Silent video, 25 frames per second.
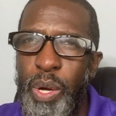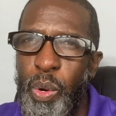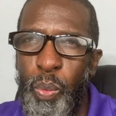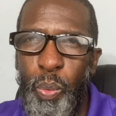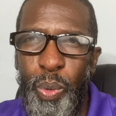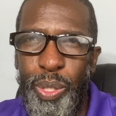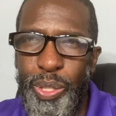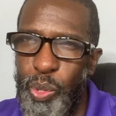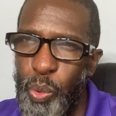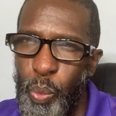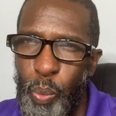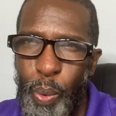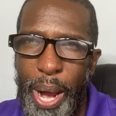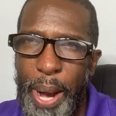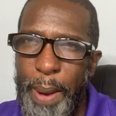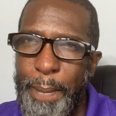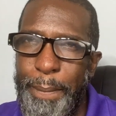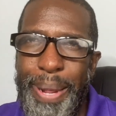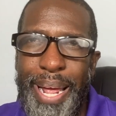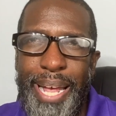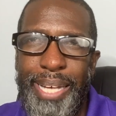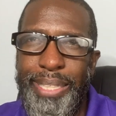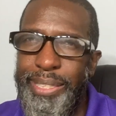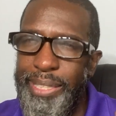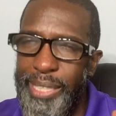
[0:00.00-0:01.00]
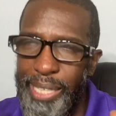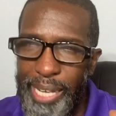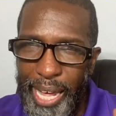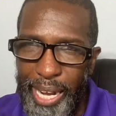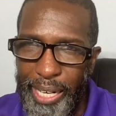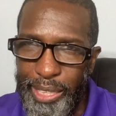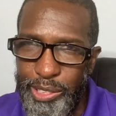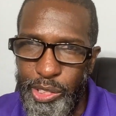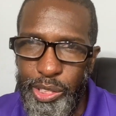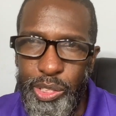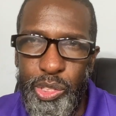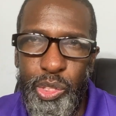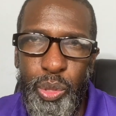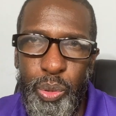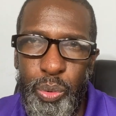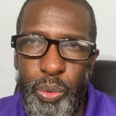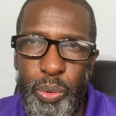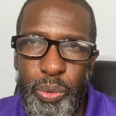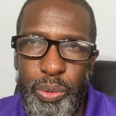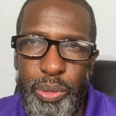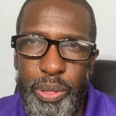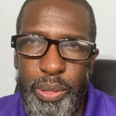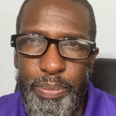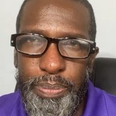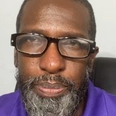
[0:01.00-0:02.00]
with the white man's theology
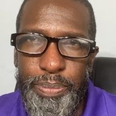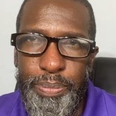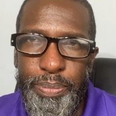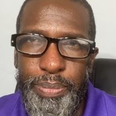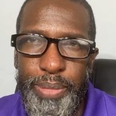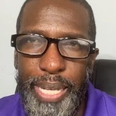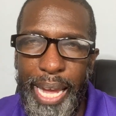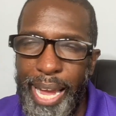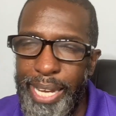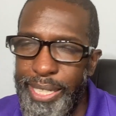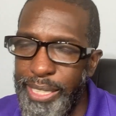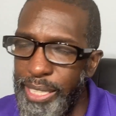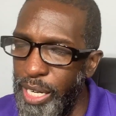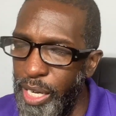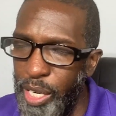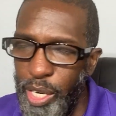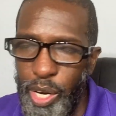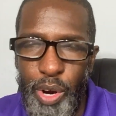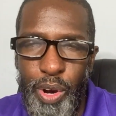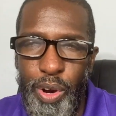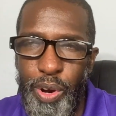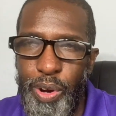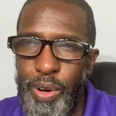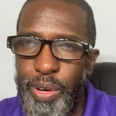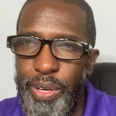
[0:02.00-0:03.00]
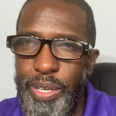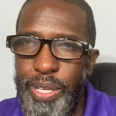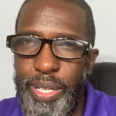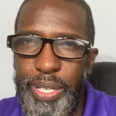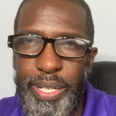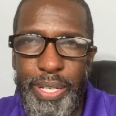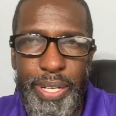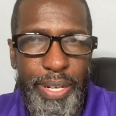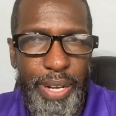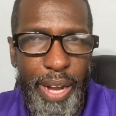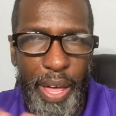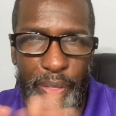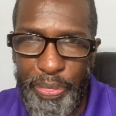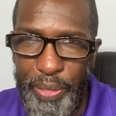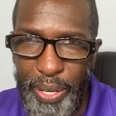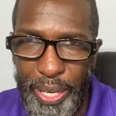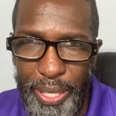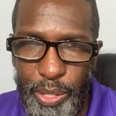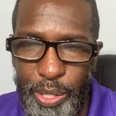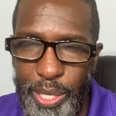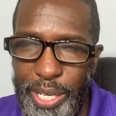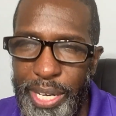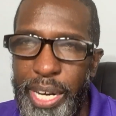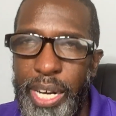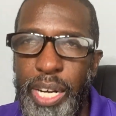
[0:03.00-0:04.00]
schools, and you learned
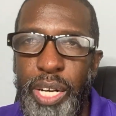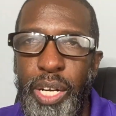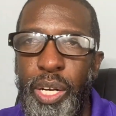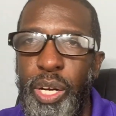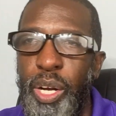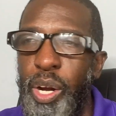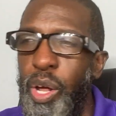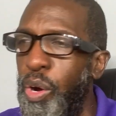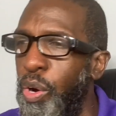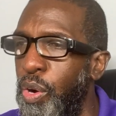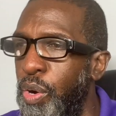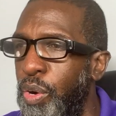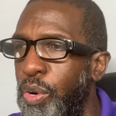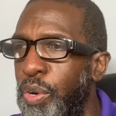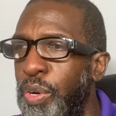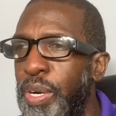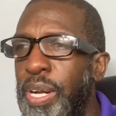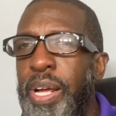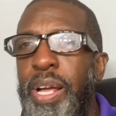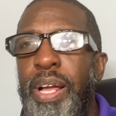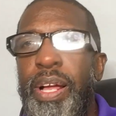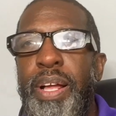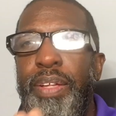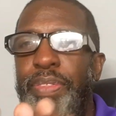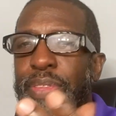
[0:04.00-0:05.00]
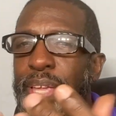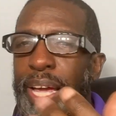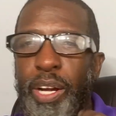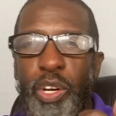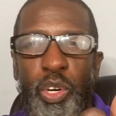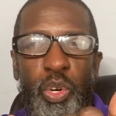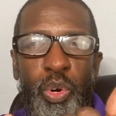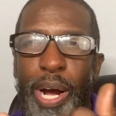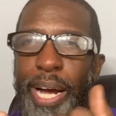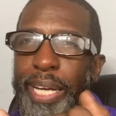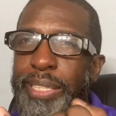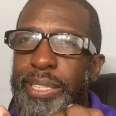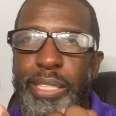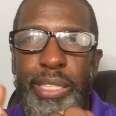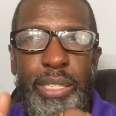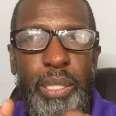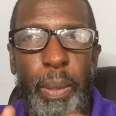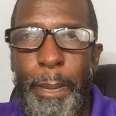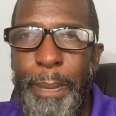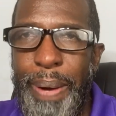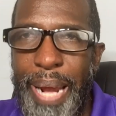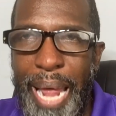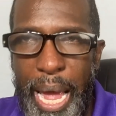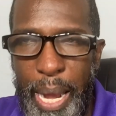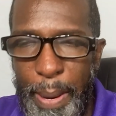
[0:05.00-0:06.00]
nothing. You didn't learn that Christ is a
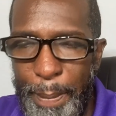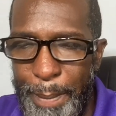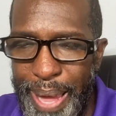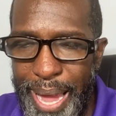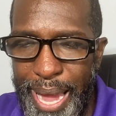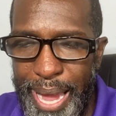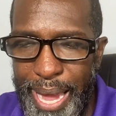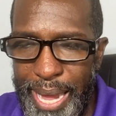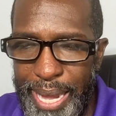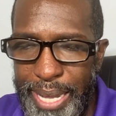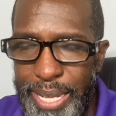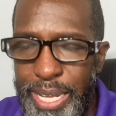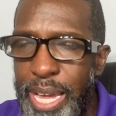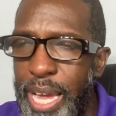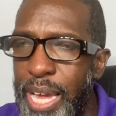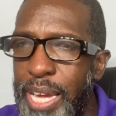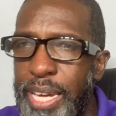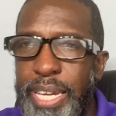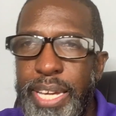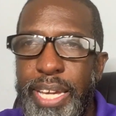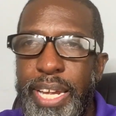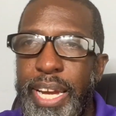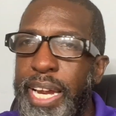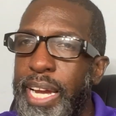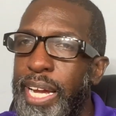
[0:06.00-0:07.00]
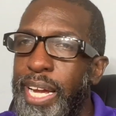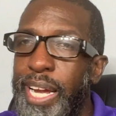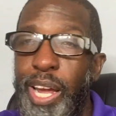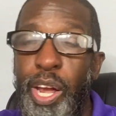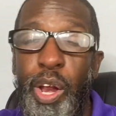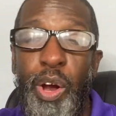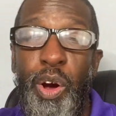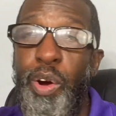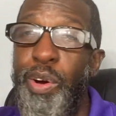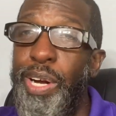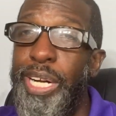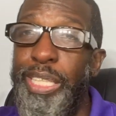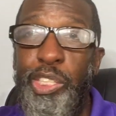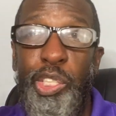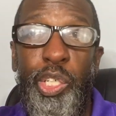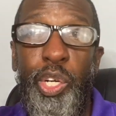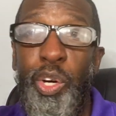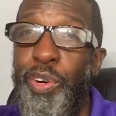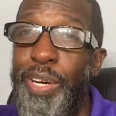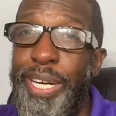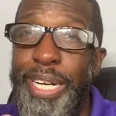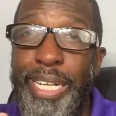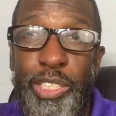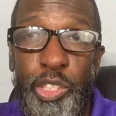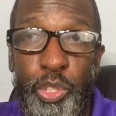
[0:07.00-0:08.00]
black man. You didn't learn that
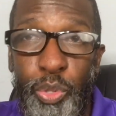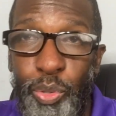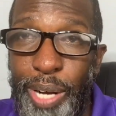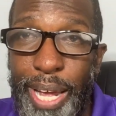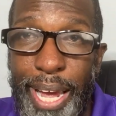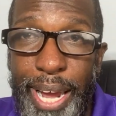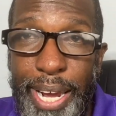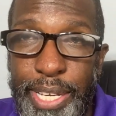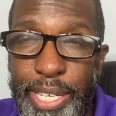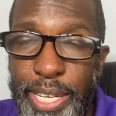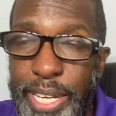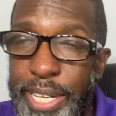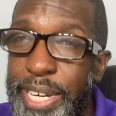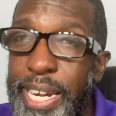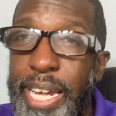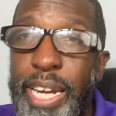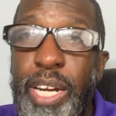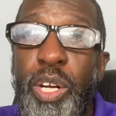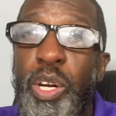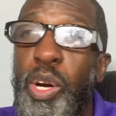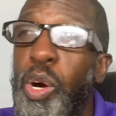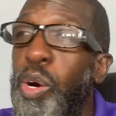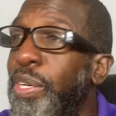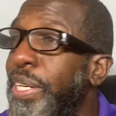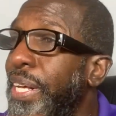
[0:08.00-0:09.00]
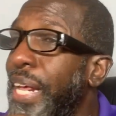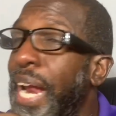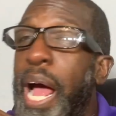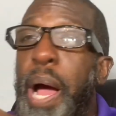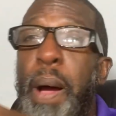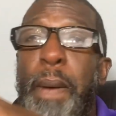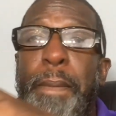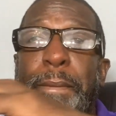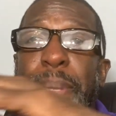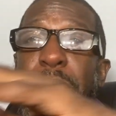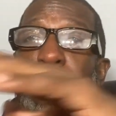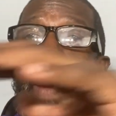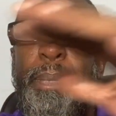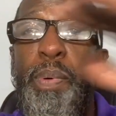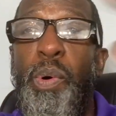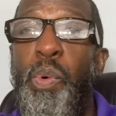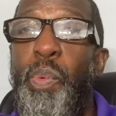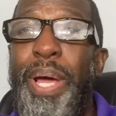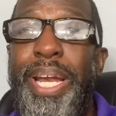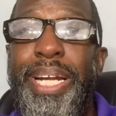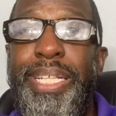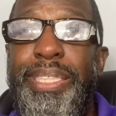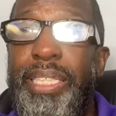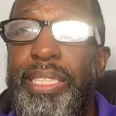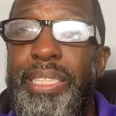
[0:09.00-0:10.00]
you're an Israelite. You didn't learn that our people
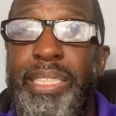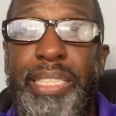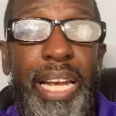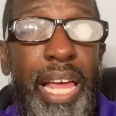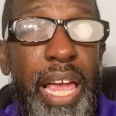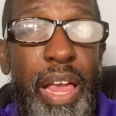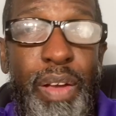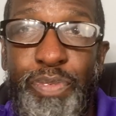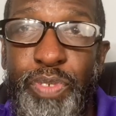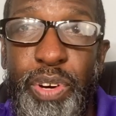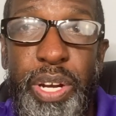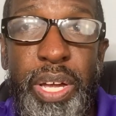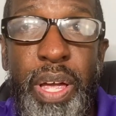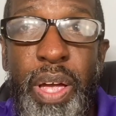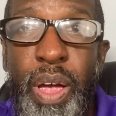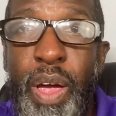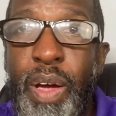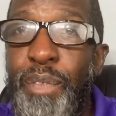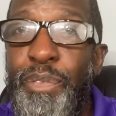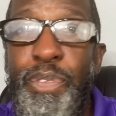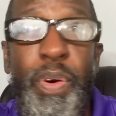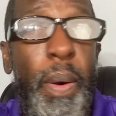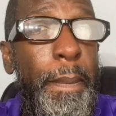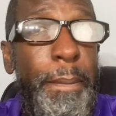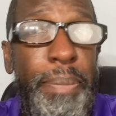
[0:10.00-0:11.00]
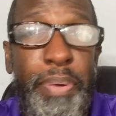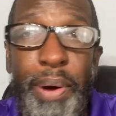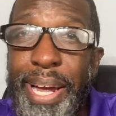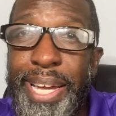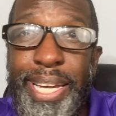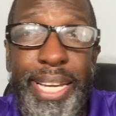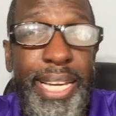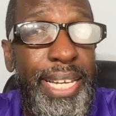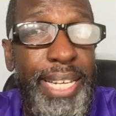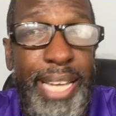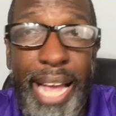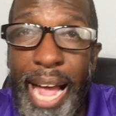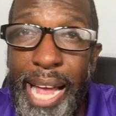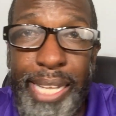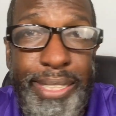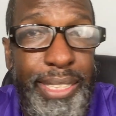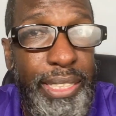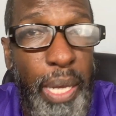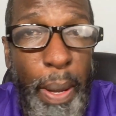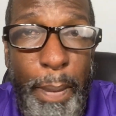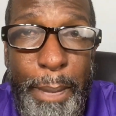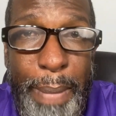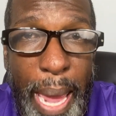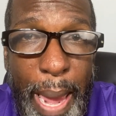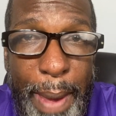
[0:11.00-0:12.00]
went into slavery for breaking God's
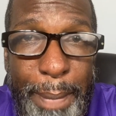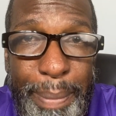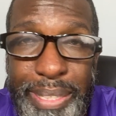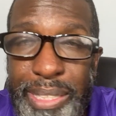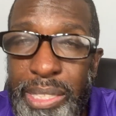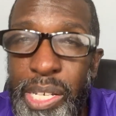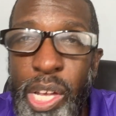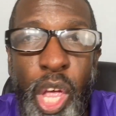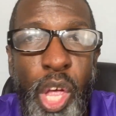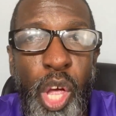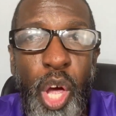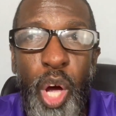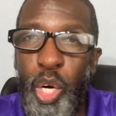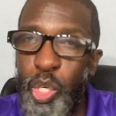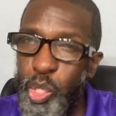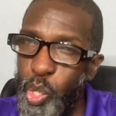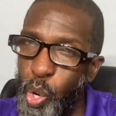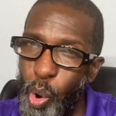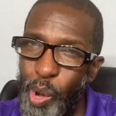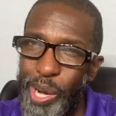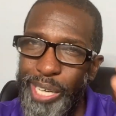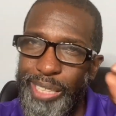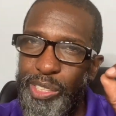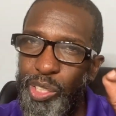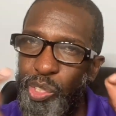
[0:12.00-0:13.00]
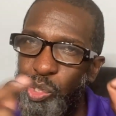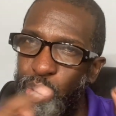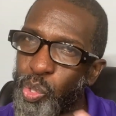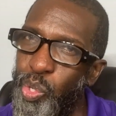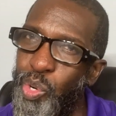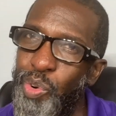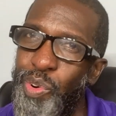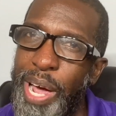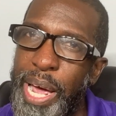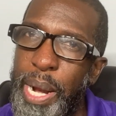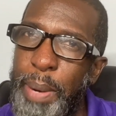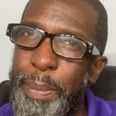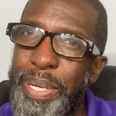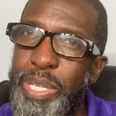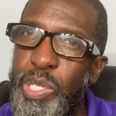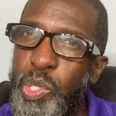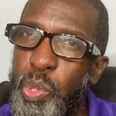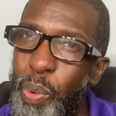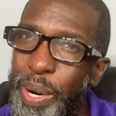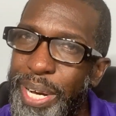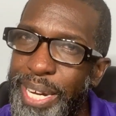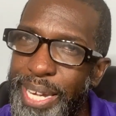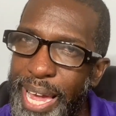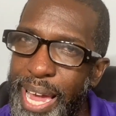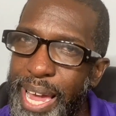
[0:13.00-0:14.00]
commandments, according to Deuteronomy
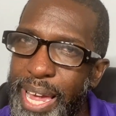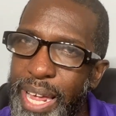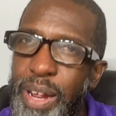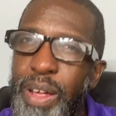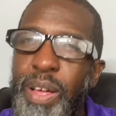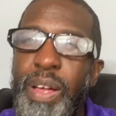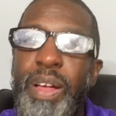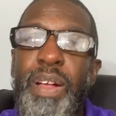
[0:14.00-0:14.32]
28,